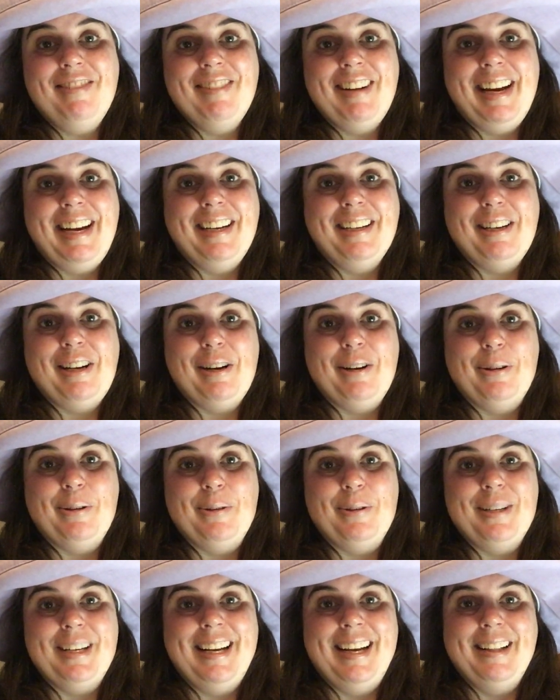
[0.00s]

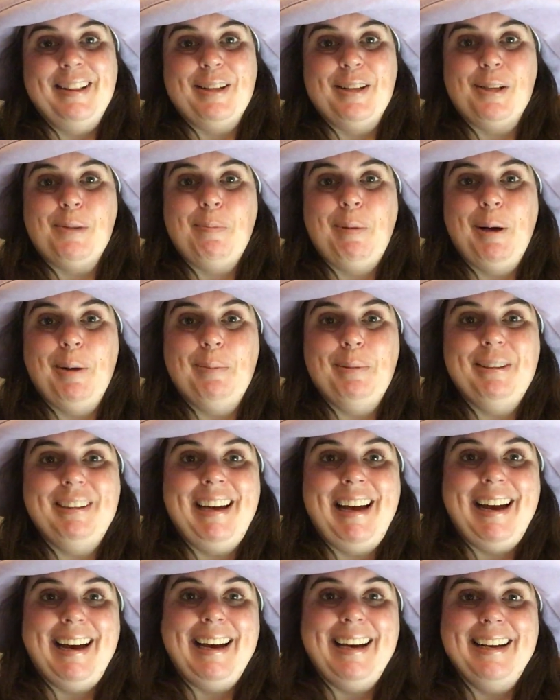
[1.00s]
raincoat and this purple
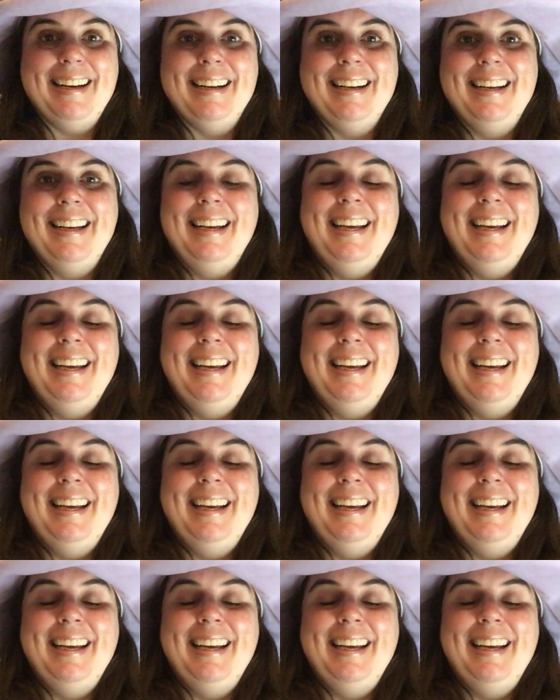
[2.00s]
hat.